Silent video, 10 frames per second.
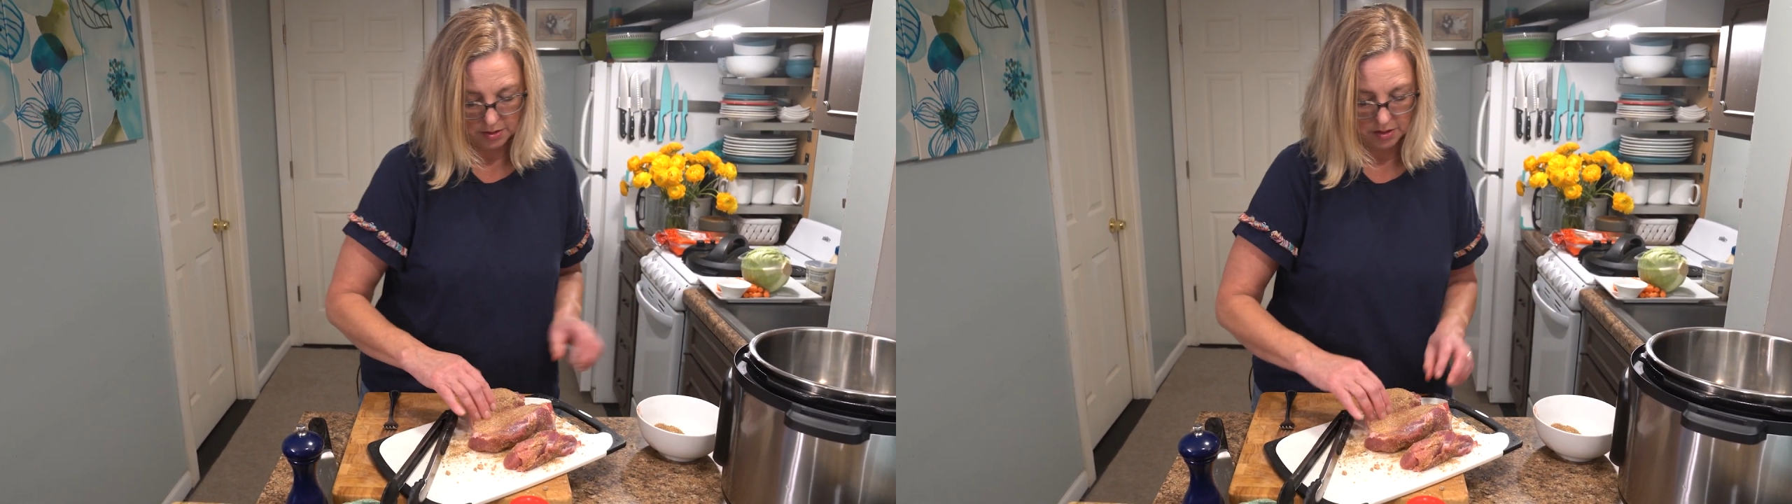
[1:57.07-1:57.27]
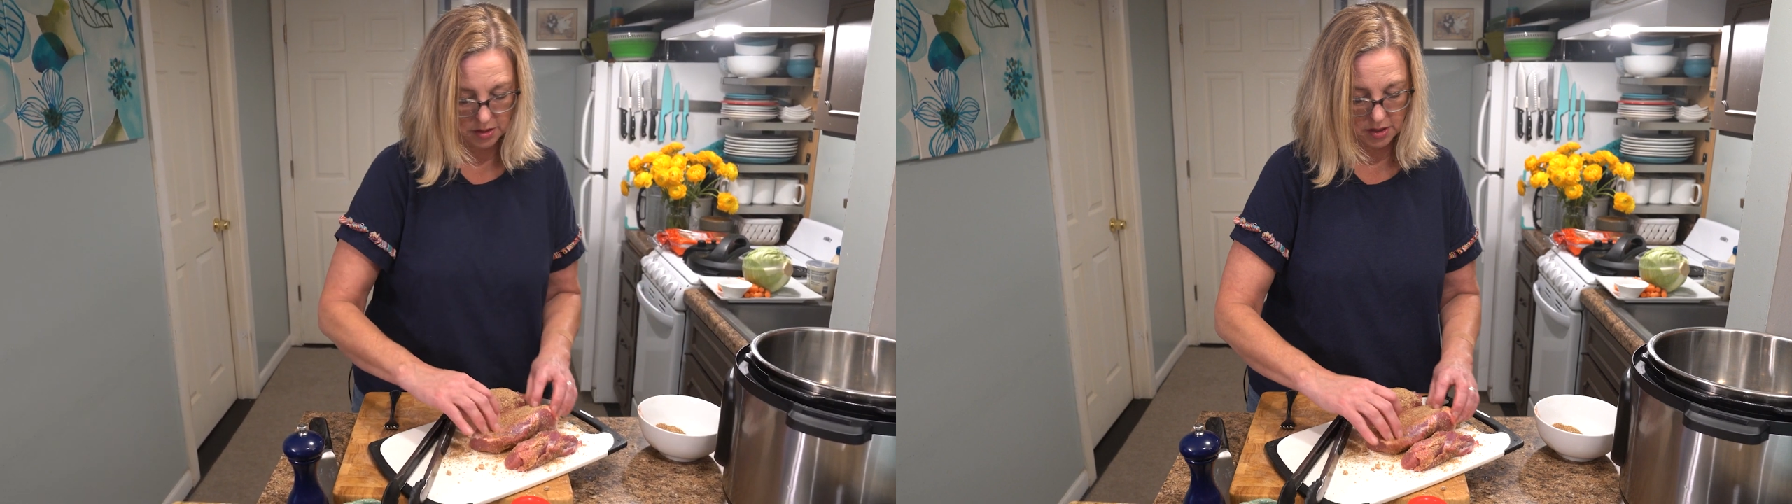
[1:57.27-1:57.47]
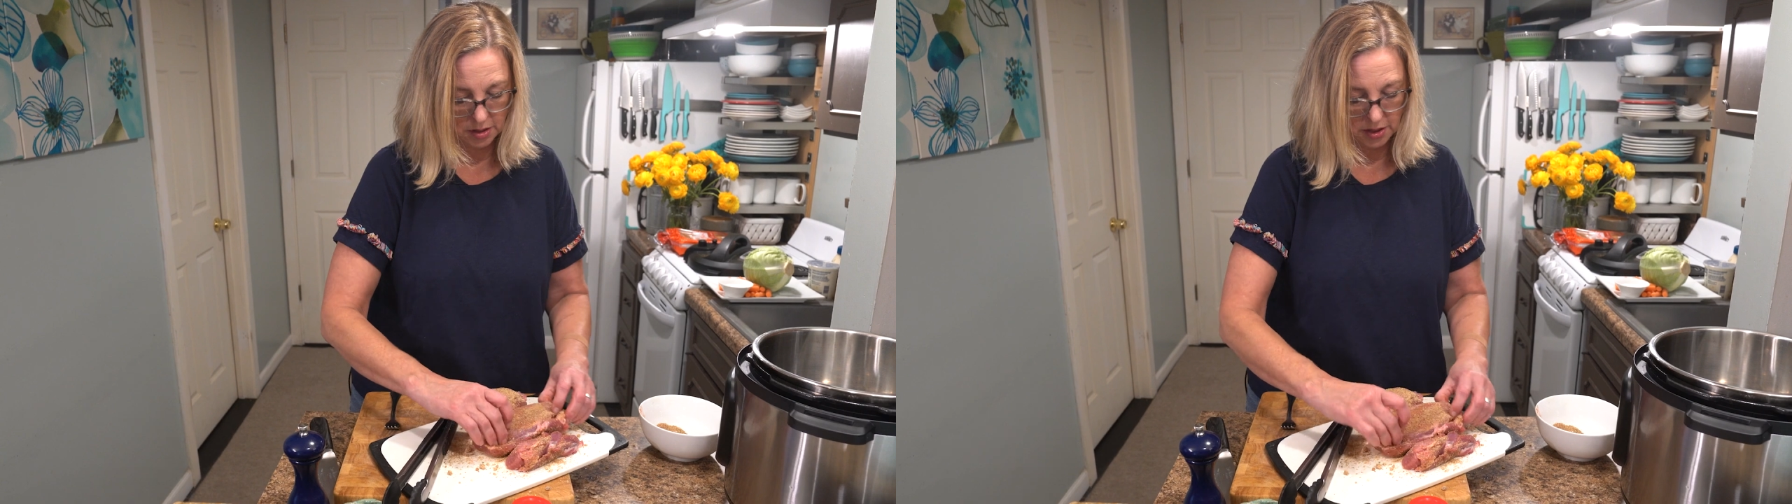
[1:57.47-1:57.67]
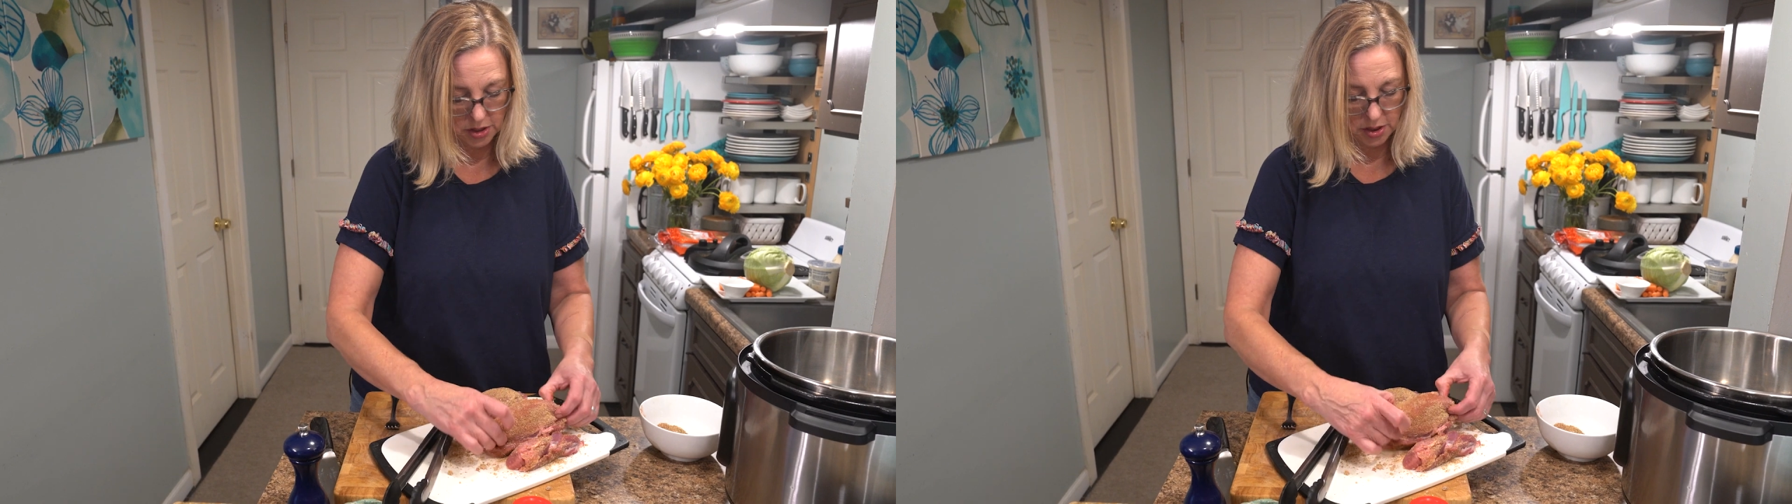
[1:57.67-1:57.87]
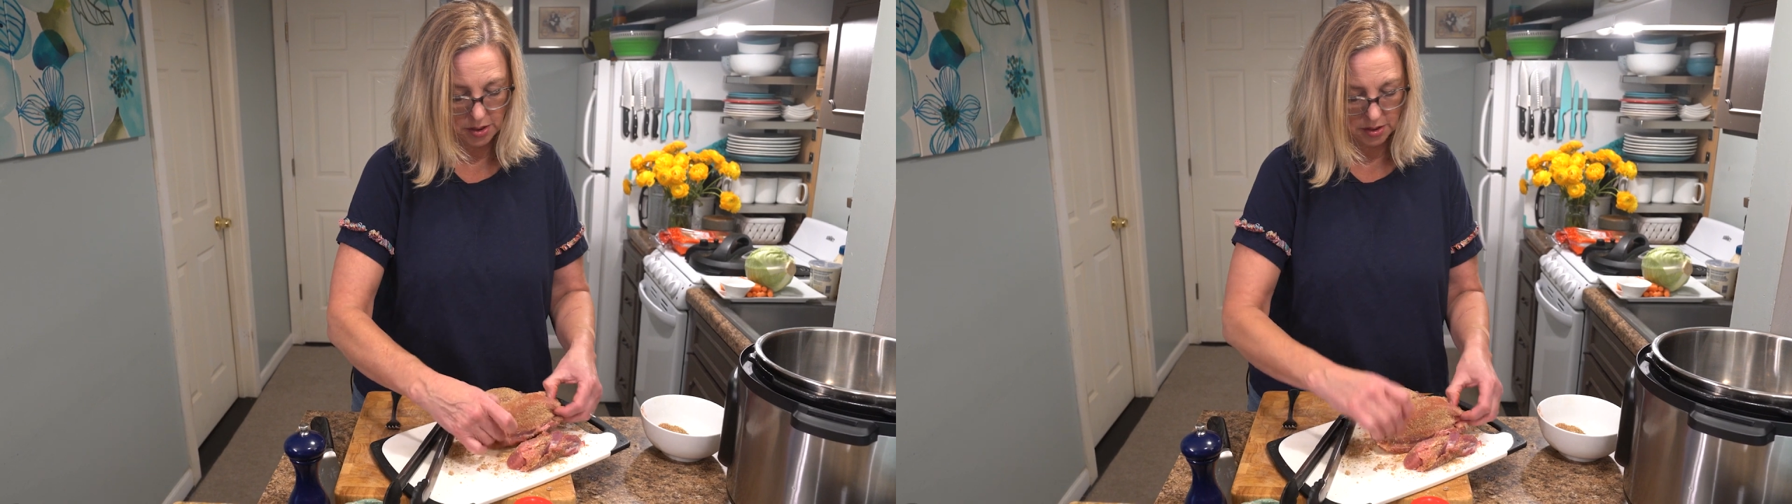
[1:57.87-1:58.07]
It's
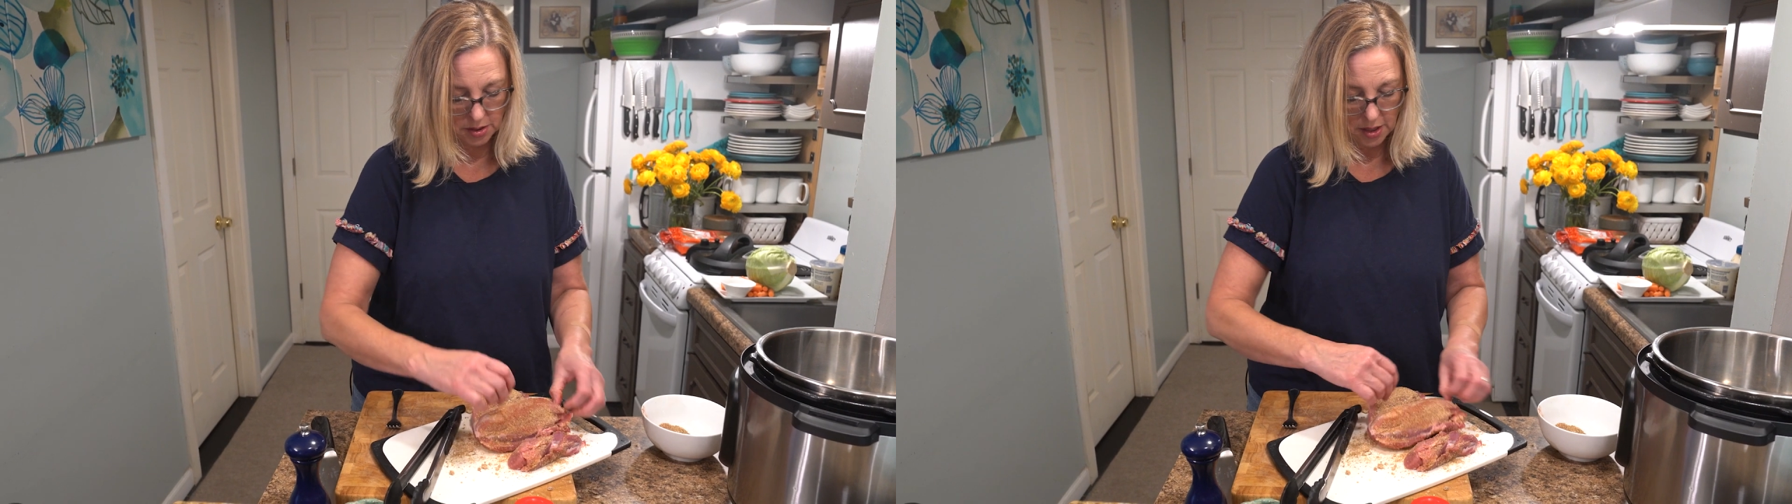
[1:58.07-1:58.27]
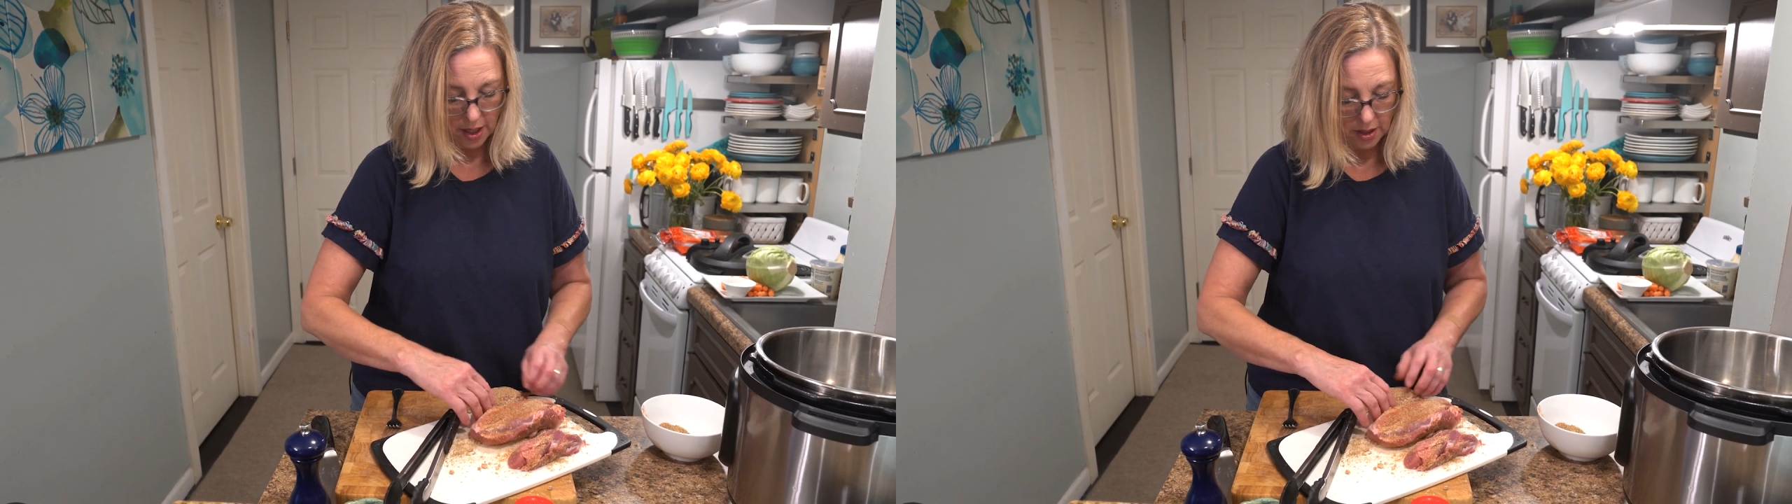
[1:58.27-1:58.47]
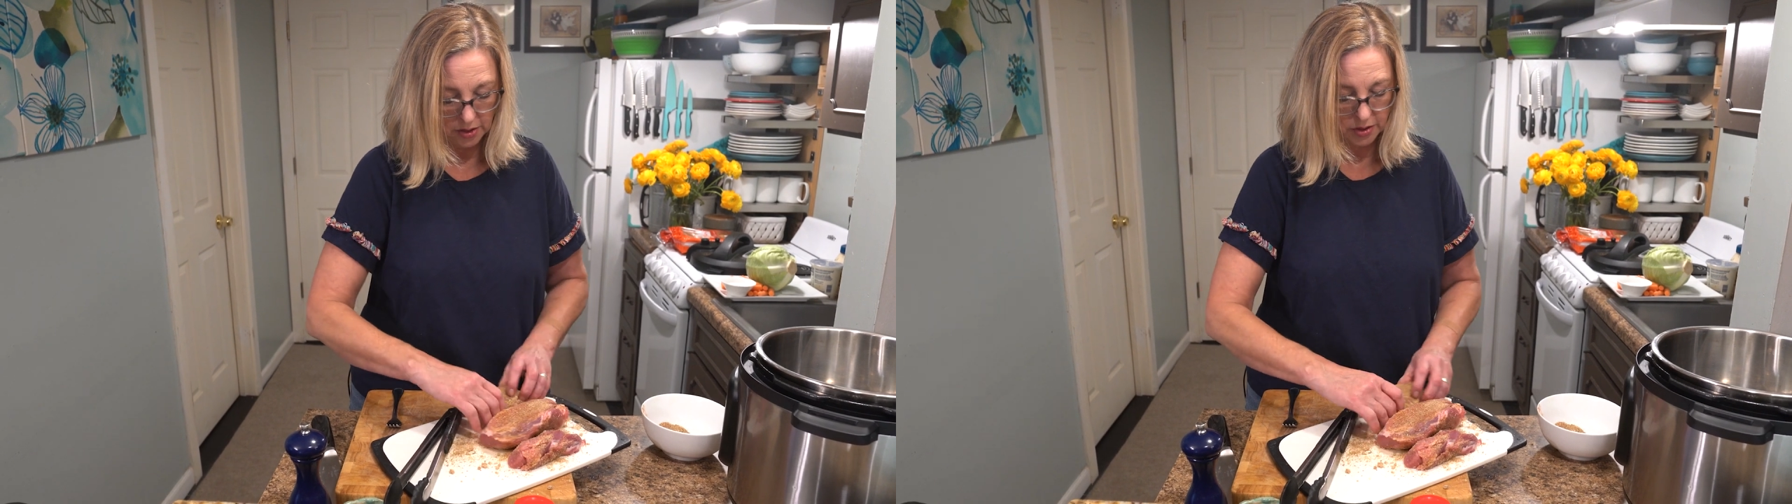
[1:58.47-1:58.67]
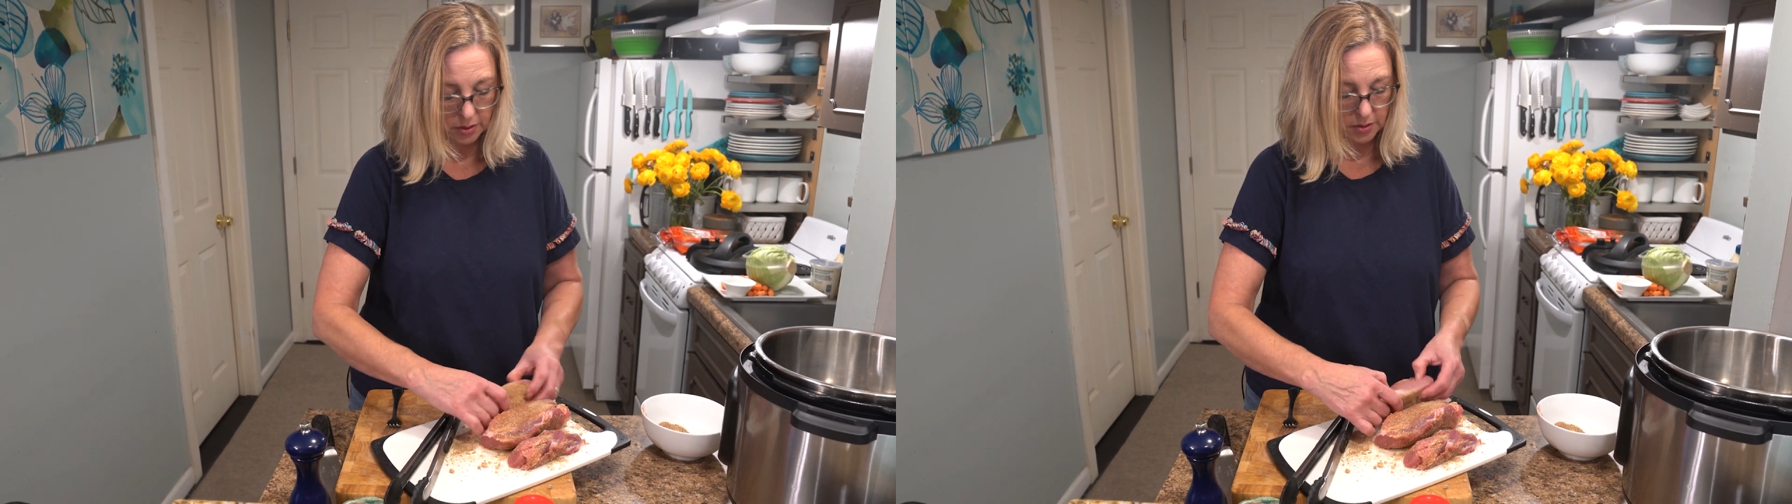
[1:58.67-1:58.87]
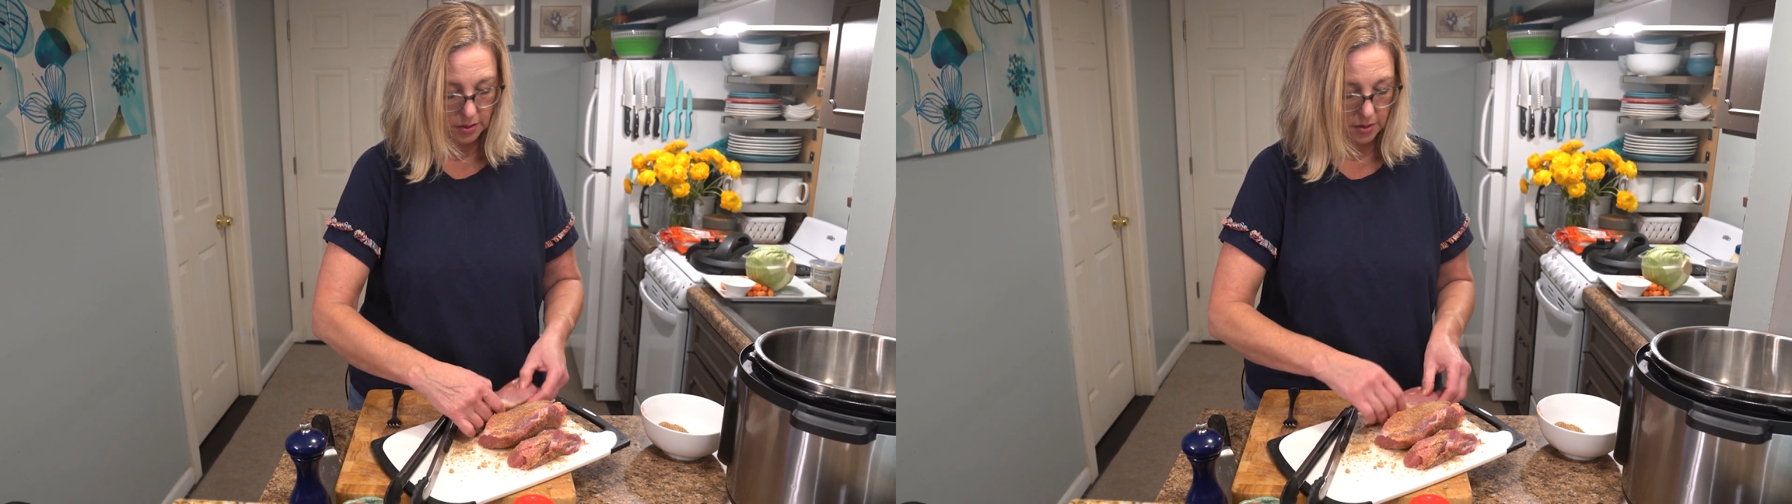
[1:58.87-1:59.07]
delicious. It also
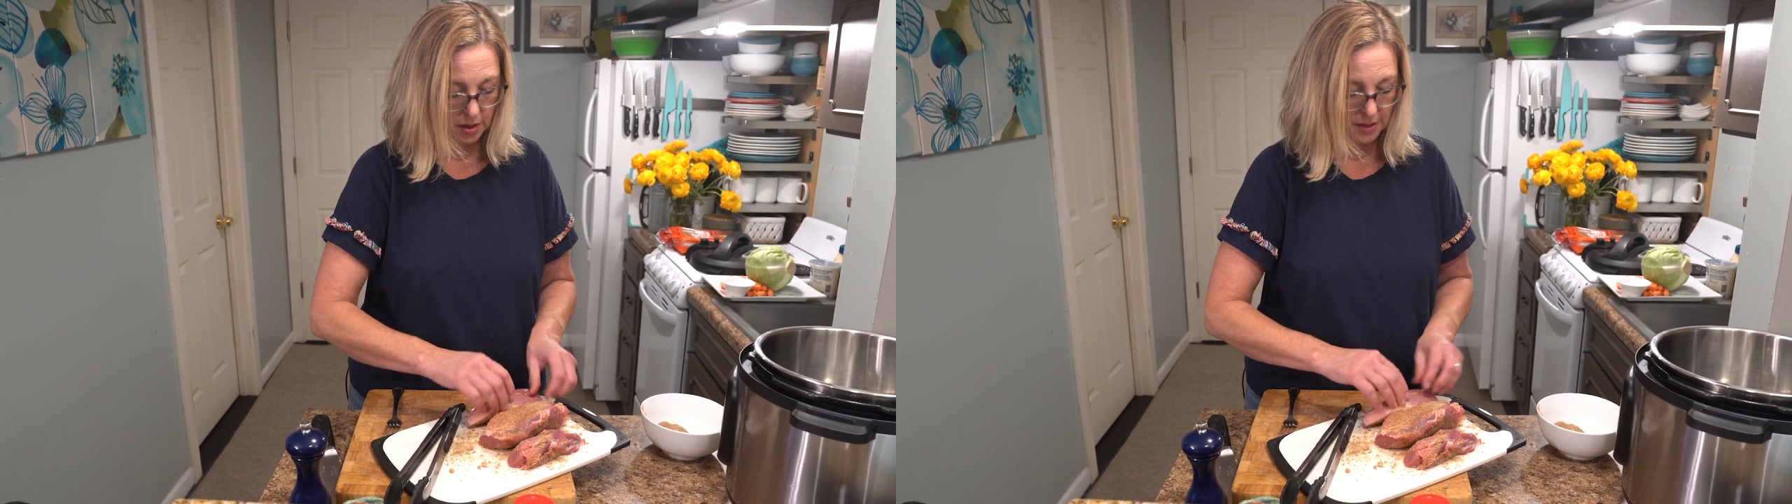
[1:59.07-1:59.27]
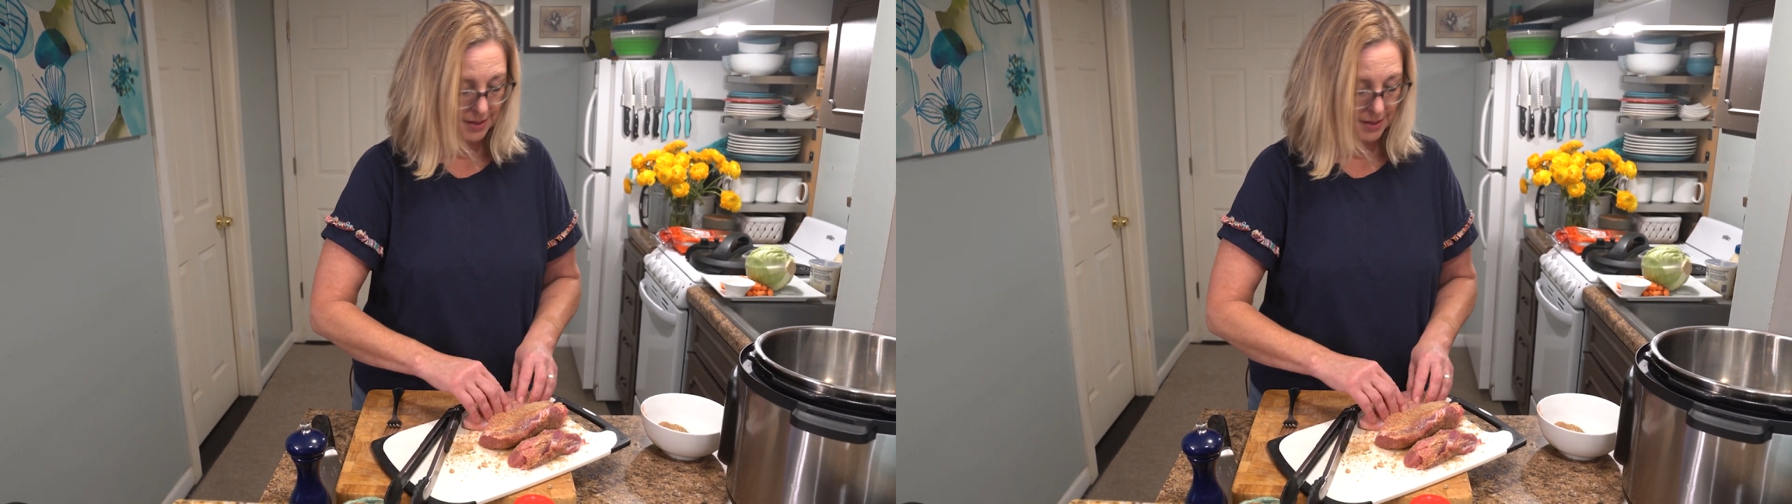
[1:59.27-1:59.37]
goes good on